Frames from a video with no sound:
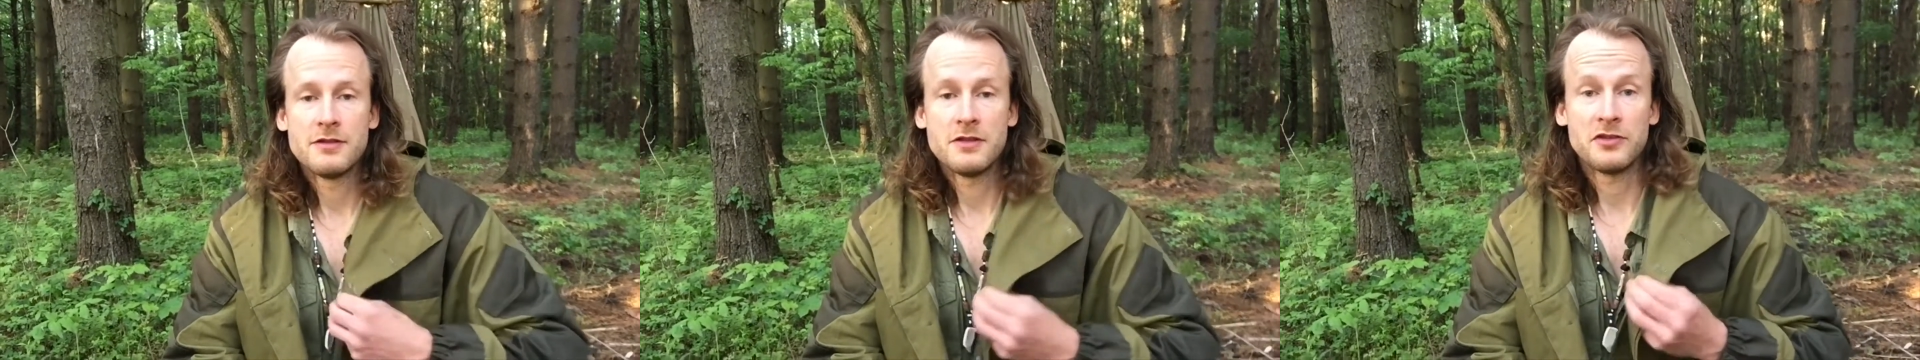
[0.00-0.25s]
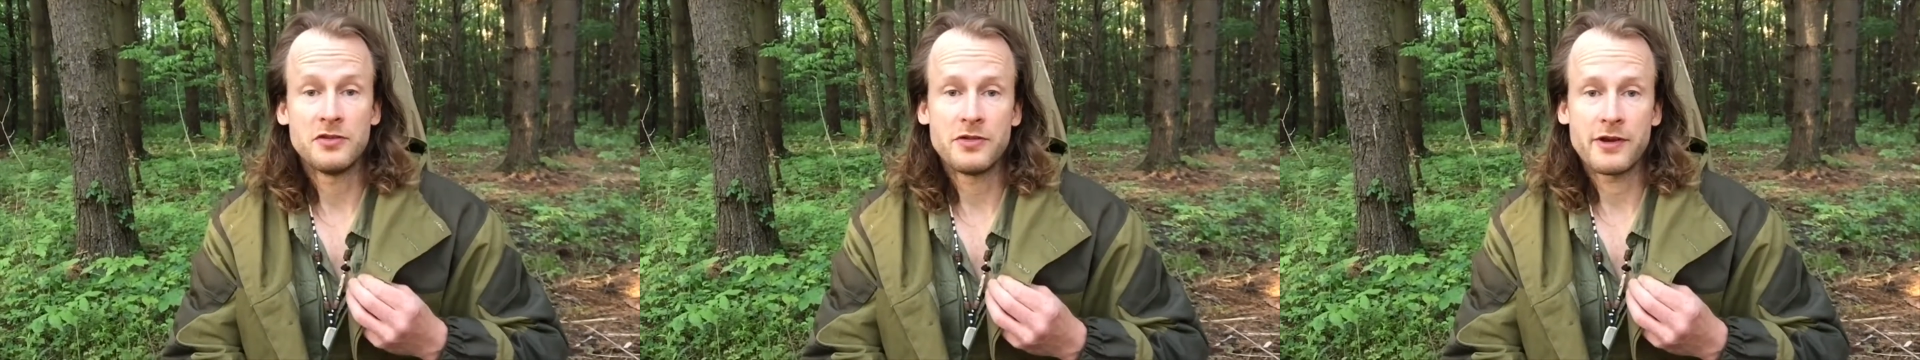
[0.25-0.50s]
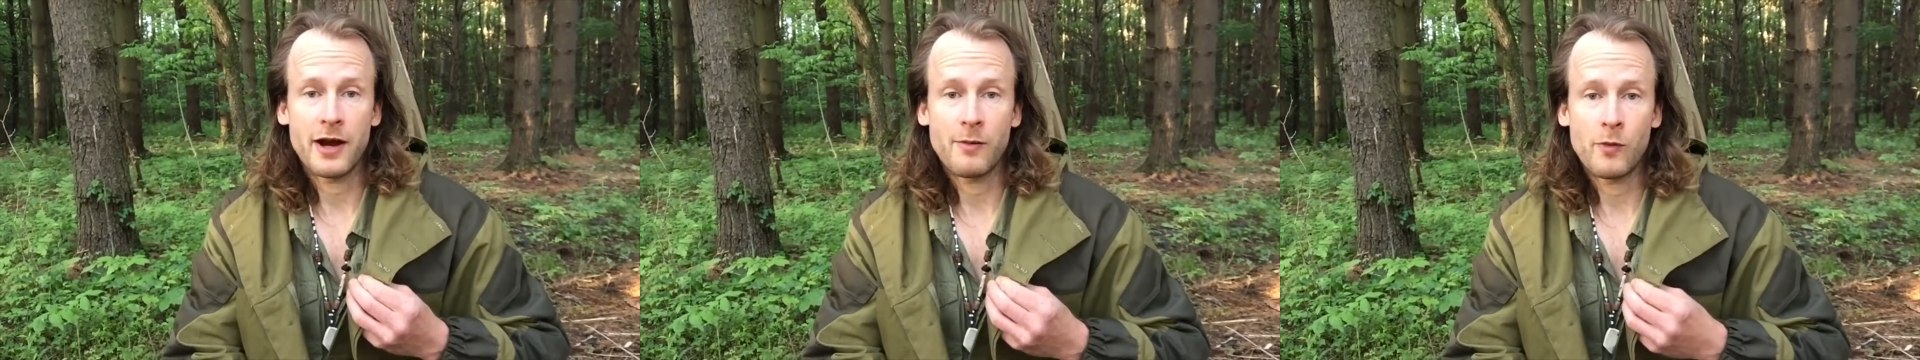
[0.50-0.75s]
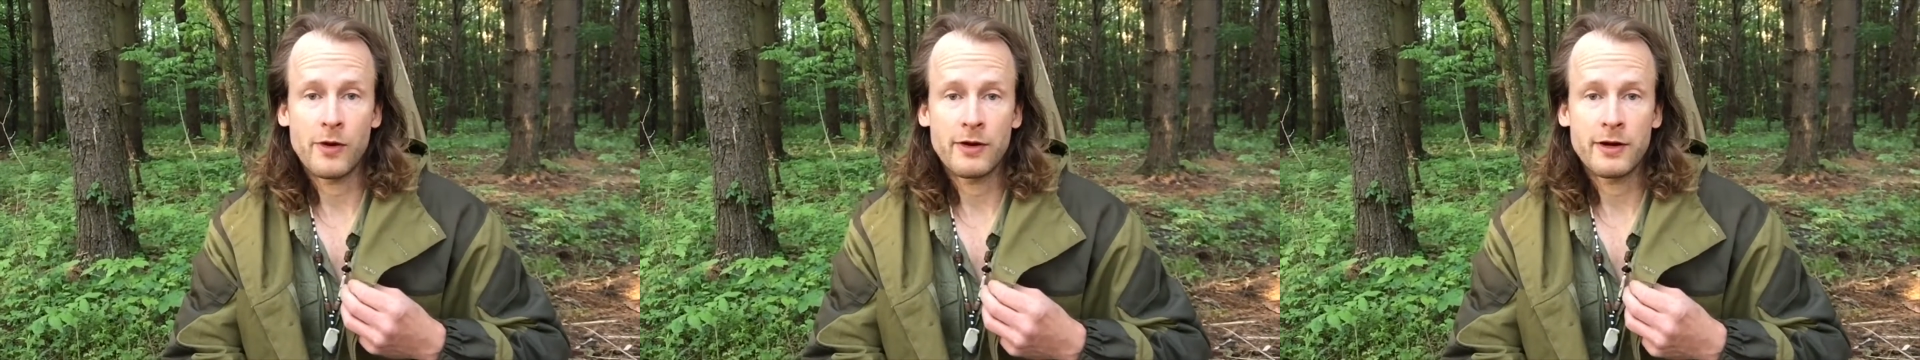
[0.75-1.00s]
The suit that
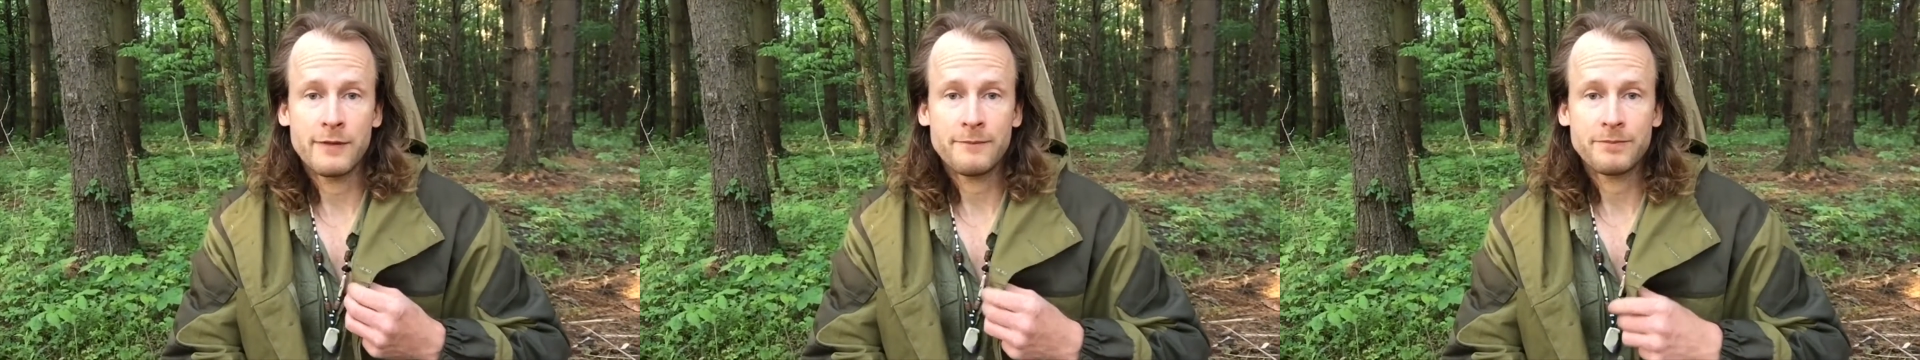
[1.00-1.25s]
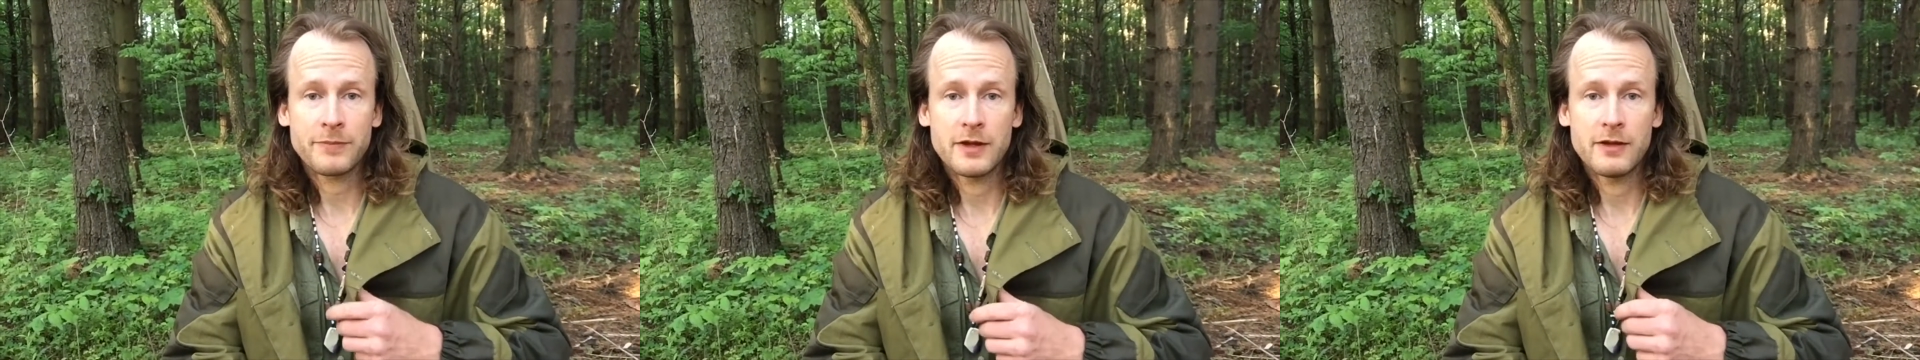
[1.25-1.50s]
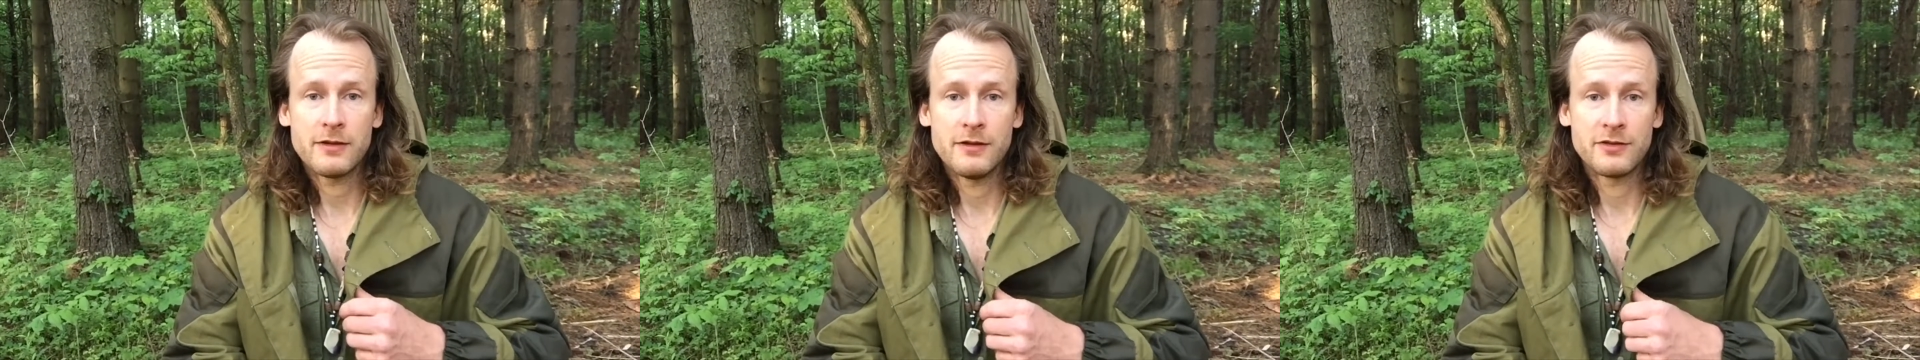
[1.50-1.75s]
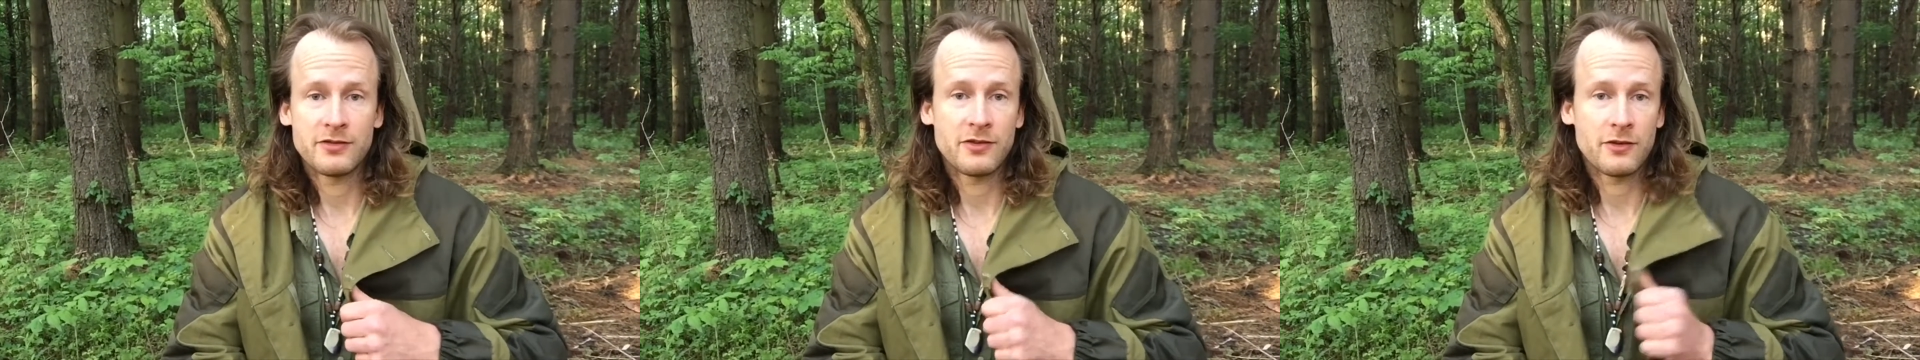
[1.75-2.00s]
I'm wearing, this